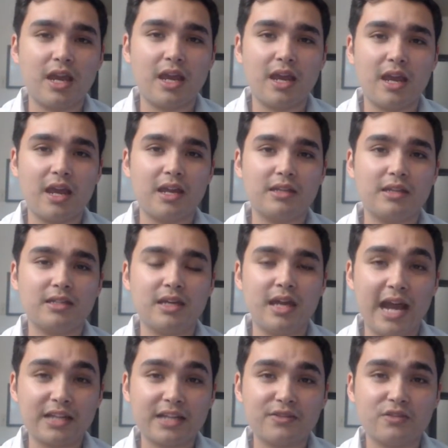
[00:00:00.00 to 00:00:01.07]
and
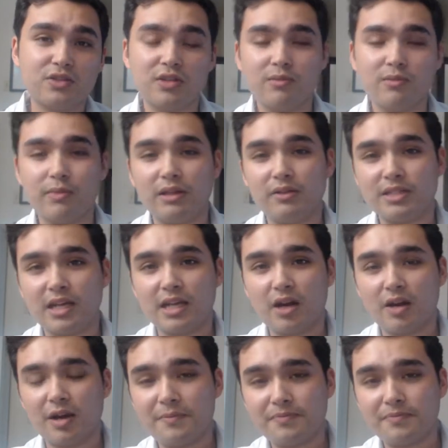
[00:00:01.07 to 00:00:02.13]
active duty
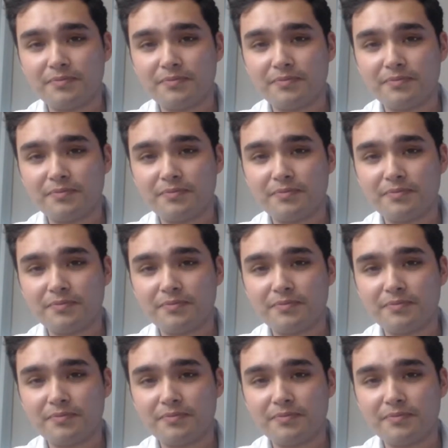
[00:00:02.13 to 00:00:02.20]
military.